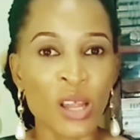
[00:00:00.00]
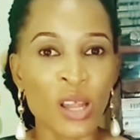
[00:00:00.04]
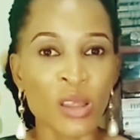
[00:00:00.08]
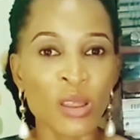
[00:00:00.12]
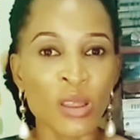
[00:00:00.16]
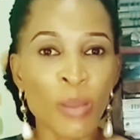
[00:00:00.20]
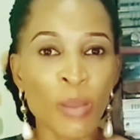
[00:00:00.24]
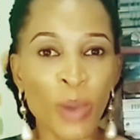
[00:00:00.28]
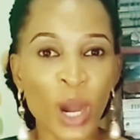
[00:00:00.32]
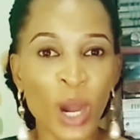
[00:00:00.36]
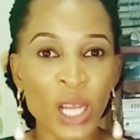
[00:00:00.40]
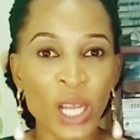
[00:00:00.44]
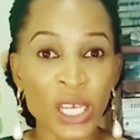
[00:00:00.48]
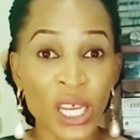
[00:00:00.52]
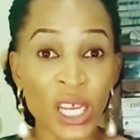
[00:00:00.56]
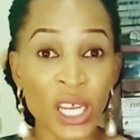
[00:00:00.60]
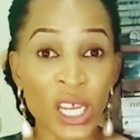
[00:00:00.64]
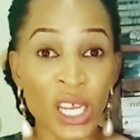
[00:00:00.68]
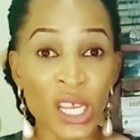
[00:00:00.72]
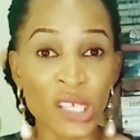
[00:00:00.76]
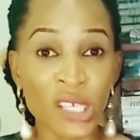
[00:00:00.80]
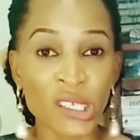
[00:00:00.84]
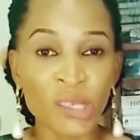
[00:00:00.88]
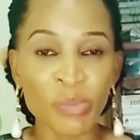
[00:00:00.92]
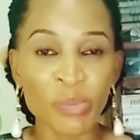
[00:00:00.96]
The born
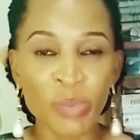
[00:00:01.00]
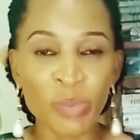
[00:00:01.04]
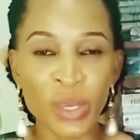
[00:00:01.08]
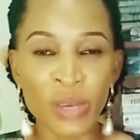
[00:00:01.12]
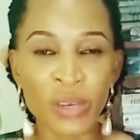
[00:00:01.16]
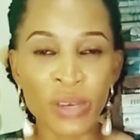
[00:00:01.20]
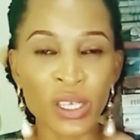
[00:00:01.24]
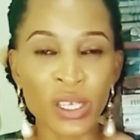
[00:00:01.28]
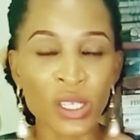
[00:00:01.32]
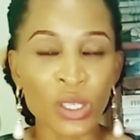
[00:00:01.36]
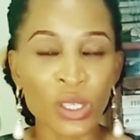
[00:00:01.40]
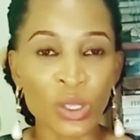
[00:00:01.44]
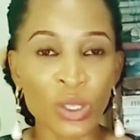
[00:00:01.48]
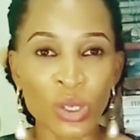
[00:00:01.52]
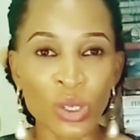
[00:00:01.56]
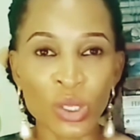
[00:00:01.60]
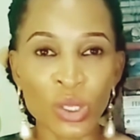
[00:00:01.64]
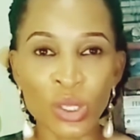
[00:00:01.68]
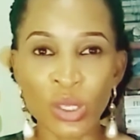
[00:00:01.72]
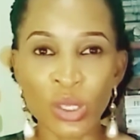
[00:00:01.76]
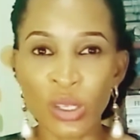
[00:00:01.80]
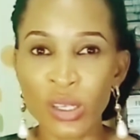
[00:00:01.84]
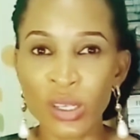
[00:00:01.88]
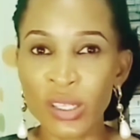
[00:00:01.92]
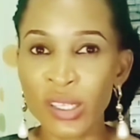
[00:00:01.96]
again spirit
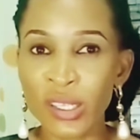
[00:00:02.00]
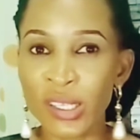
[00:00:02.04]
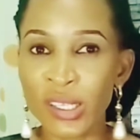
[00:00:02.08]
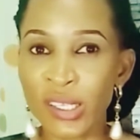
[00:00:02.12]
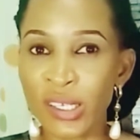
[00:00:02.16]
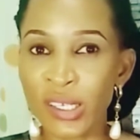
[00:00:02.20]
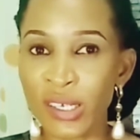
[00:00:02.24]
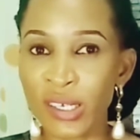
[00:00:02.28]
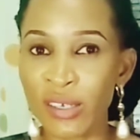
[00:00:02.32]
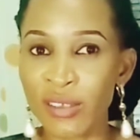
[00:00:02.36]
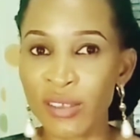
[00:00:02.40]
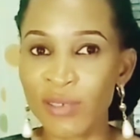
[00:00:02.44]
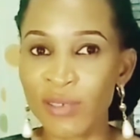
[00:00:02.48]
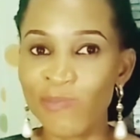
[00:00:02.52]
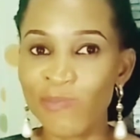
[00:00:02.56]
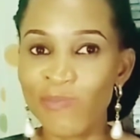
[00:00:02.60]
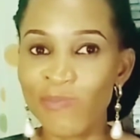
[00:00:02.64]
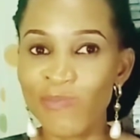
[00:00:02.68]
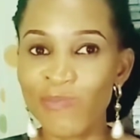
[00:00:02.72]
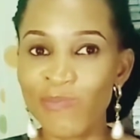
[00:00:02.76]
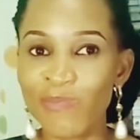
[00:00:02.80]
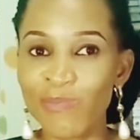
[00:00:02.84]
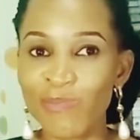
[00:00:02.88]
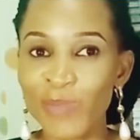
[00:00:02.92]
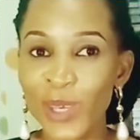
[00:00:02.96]
does not sin
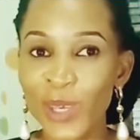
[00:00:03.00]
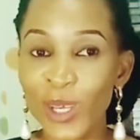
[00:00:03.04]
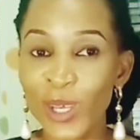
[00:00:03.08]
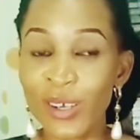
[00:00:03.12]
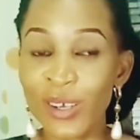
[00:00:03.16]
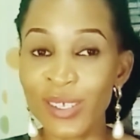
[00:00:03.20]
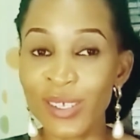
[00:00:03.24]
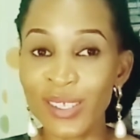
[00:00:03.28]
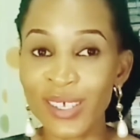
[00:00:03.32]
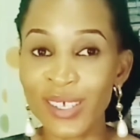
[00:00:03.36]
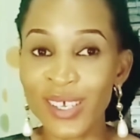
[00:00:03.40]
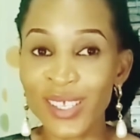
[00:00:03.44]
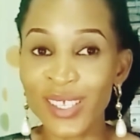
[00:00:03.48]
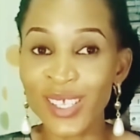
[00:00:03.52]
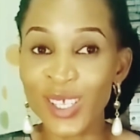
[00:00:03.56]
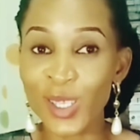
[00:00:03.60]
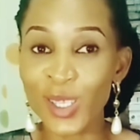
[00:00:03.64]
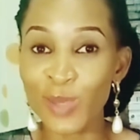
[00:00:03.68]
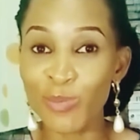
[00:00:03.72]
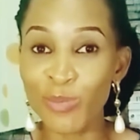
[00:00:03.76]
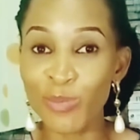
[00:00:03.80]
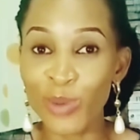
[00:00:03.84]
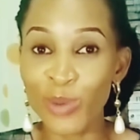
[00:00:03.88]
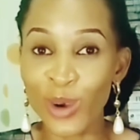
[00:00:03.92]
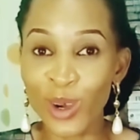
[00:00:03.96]
because it
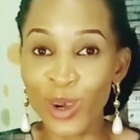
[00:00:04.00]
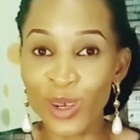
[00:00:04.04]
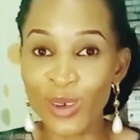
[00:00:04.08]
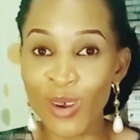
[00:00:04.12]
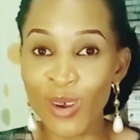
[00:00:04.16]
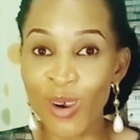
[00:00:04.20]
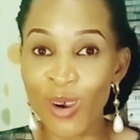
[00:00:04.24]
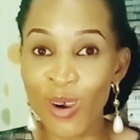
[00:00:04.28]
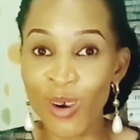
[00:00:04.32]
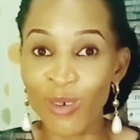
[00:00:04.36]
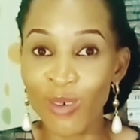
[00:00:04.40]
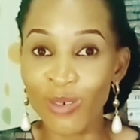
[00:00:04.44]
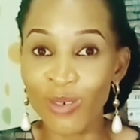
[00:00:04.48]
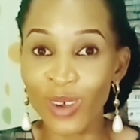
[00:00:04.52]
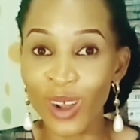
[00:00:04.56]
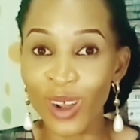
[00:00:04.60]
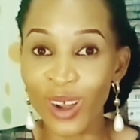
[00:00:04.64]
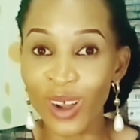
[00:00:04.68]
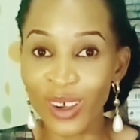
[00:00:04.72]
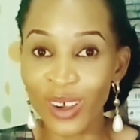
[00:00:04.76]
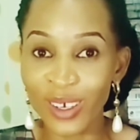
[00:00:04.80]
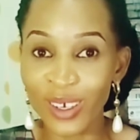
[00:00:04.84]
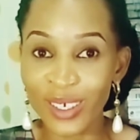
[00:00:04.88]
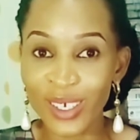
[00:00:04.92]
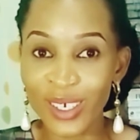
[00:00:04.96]
is born of
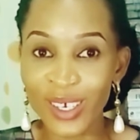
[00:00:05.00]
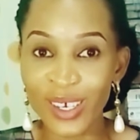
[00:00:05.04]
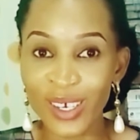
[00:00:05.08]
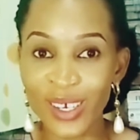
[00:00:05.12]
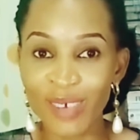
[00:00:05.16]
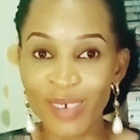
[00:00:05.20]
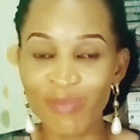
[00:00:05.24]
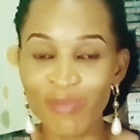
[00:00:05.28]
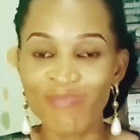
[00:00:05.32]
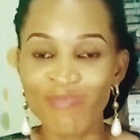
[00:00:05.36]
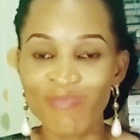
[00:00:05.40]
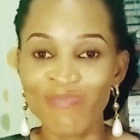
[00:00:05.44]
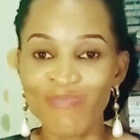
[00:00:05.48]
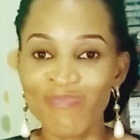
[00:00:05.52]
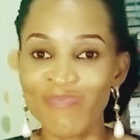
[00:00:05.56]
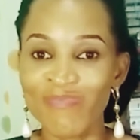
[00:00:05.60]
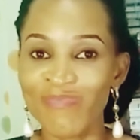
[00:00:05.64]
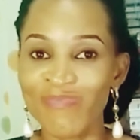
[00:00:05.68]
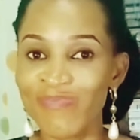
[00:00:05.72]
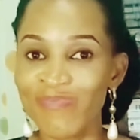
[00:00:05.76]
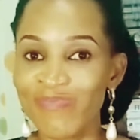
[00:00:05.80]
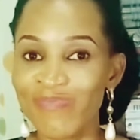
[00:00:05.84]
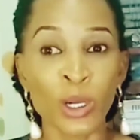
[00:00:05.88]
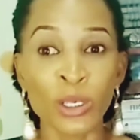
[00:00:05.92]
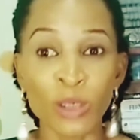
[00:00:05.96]
God
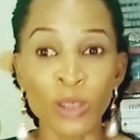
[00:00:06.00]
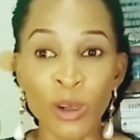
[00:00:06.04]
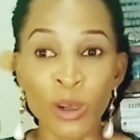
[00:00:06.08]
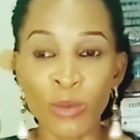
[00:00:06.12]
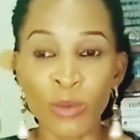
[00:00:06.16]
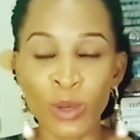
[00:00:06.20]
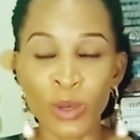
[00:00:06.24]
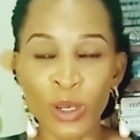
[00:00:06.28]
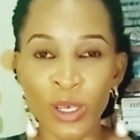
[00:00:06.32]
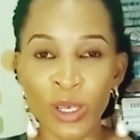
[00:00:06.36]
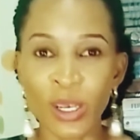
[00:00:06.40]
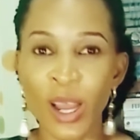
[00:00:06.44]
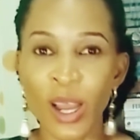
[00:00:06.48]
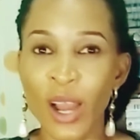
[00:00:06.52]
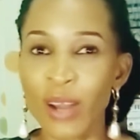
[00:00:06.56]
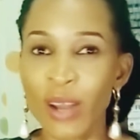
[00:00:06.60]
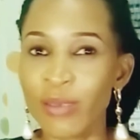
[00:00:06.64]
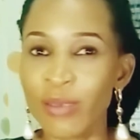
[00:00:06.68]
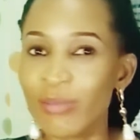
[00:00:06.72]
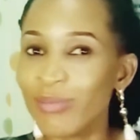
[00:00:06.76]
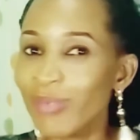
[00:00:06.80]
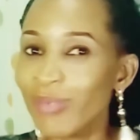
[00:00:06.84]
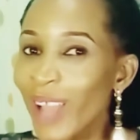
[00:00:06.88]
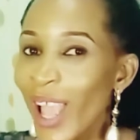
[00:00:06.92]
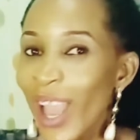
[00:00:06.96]
born of God
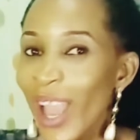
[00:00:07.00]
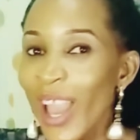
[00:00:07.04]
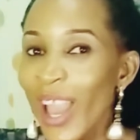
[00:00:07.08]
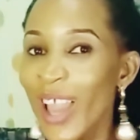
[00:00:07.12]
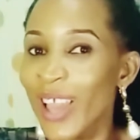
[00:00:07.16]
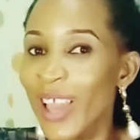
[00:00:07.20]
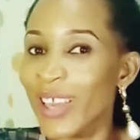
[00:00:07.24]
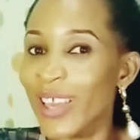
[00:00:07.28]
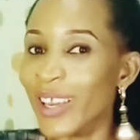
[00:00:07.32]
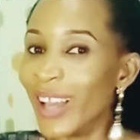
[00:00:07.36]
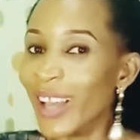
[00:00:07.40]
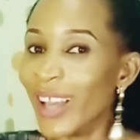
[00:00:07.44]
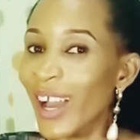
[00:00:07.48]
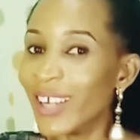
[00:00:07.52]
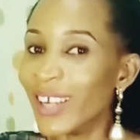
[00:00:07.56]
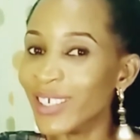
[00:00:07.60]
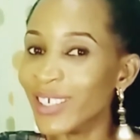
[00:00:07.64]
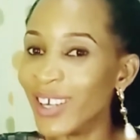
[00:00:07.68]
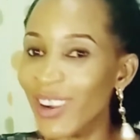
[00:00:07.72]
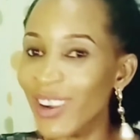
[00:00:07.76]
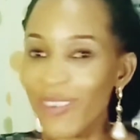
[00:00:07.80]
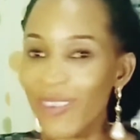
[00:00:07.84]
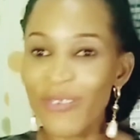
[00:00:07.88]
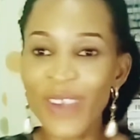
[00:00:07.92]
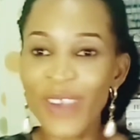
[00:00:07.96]
and you can
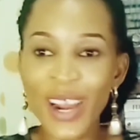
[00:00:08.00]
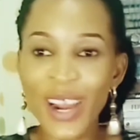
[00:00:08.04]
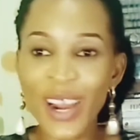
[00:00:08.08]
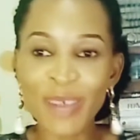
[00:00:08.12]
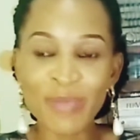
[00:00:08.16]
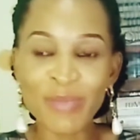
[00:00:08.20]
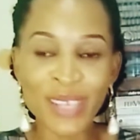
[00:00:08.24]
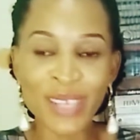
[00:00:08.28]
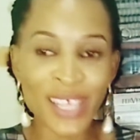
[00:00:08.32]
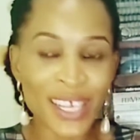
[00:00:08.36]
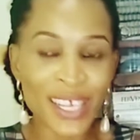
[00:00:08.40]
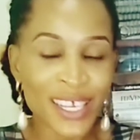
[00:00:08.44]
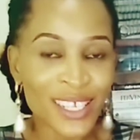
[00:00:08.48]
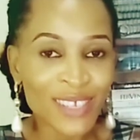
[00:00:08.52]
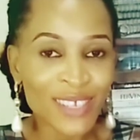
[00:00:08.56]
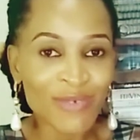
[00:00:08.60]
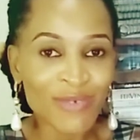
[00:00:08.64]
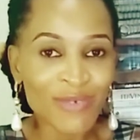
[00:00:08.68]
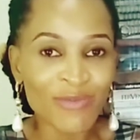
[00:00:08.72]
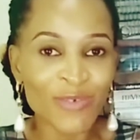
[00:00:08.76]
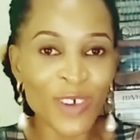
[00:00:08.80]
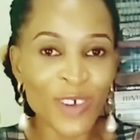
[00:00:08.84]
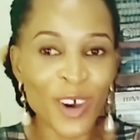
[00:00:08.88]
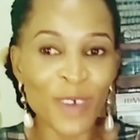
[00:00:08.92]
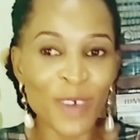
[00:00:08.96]
confirm this
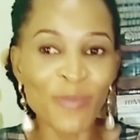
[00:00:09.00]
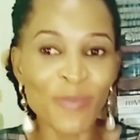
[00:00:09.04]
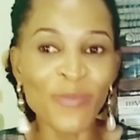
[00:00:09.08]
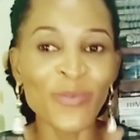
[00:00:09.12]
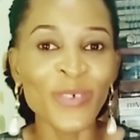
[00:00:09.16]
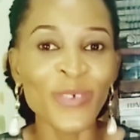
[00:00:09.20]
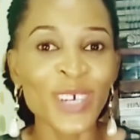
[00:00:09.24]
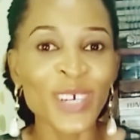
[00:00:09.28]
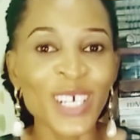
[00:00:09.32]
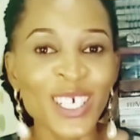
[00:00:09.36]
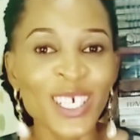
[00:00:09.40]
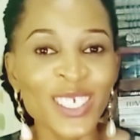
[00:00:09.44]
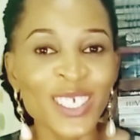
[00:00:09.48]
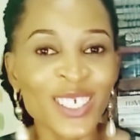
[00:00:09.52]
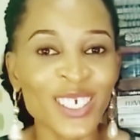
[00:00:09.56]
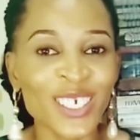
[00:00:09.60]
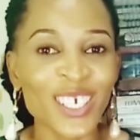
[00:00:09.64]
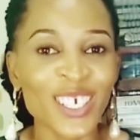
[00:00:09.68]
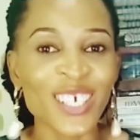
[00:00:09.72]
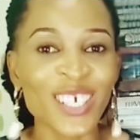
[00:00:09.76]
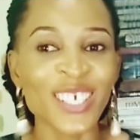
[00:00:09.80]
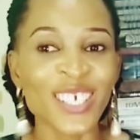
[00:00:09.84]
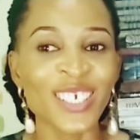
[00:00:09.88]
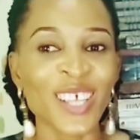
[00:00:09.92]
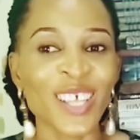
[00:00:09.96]
from first
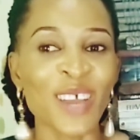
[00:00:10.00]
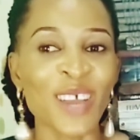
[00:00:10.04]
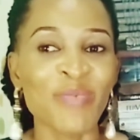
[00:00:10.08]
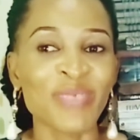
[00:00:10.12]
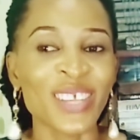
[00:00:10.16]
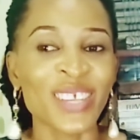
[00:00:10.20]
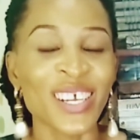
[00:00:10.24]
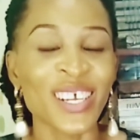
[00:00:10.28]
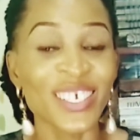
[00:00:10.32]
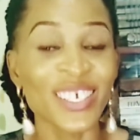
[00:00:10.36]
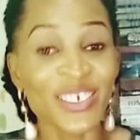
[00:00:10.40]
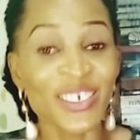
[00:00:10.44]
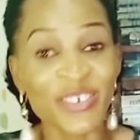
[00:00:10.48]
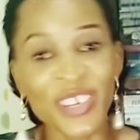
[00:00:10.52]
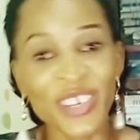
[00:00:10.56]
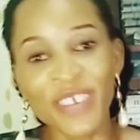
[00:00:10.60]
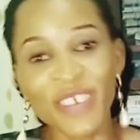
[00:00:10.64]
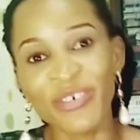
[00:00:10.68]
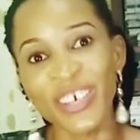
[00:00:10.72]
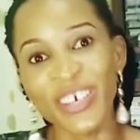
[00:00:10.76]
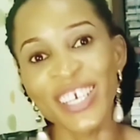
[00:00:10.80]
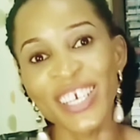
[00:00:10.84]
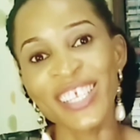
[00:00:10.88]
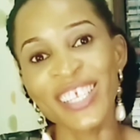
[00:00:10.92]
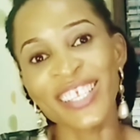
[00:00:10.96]
John chapter 3
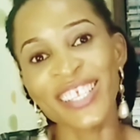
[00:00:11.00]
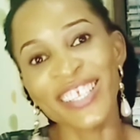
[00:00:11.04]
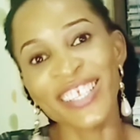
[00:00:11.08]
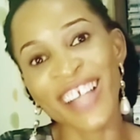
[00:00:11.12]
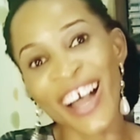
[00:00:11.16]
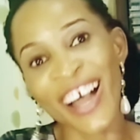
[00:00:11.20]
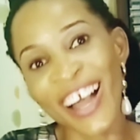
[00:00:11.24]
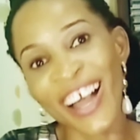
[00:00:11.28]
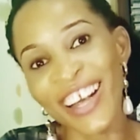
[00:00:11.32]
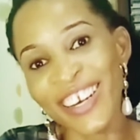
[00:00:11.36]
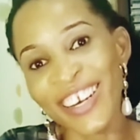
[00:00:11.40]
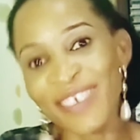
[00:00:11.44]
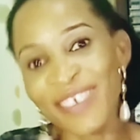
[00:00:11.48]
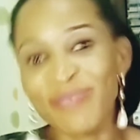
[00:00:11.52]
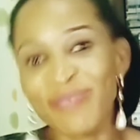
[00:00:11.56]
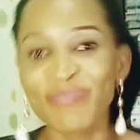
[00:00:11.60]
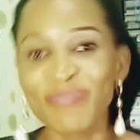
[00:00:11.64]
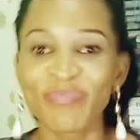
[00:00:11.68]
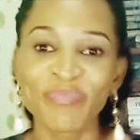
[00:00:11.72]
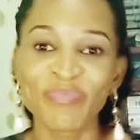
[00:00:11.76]
verse 9